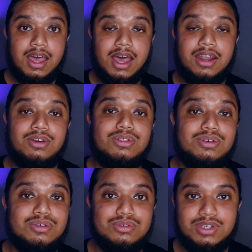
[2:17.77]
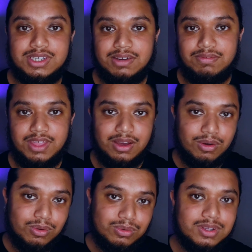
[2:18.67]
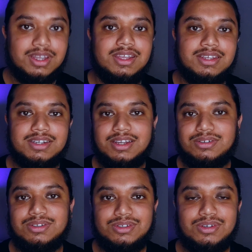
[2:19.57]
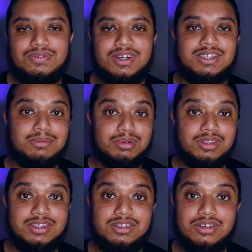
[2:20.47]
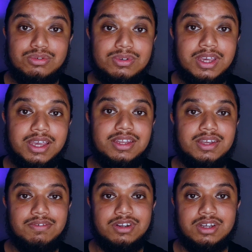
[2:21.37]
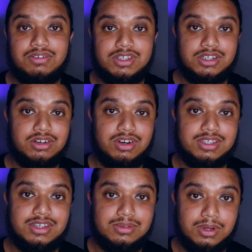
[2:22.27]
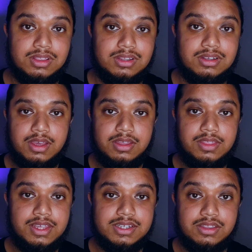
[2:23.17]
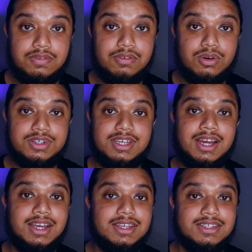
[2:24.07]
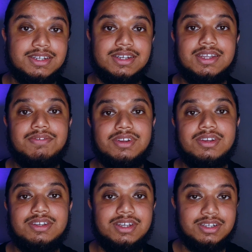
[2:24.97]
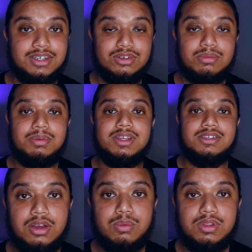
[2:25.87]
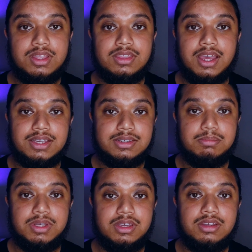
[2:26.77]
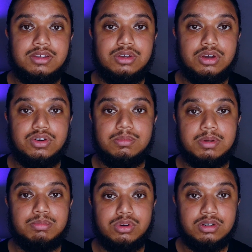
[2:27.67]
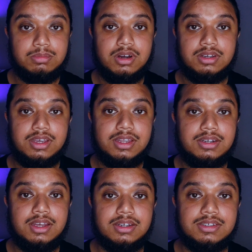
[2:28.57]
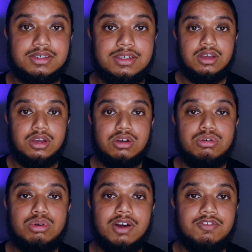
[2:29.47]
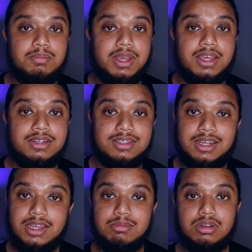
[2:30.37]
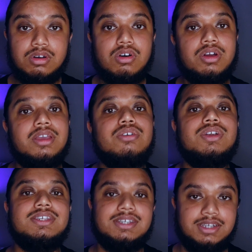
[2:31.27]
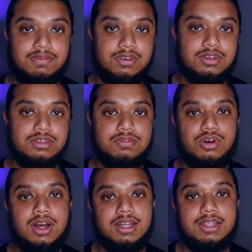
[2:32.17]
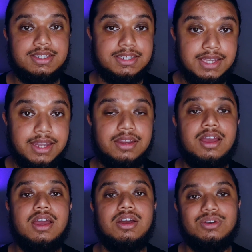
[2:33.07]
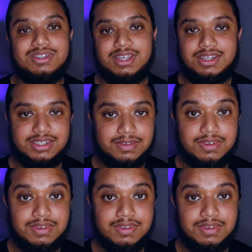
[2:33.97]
And other countries have their own elite titles too. For example, there's the UK Dividend aristocrats as well. These are the 40 highest dividend yielding companies within the S&P Europe Broad Market Index who have paid stable or increasing dividends for at least 10 consecutive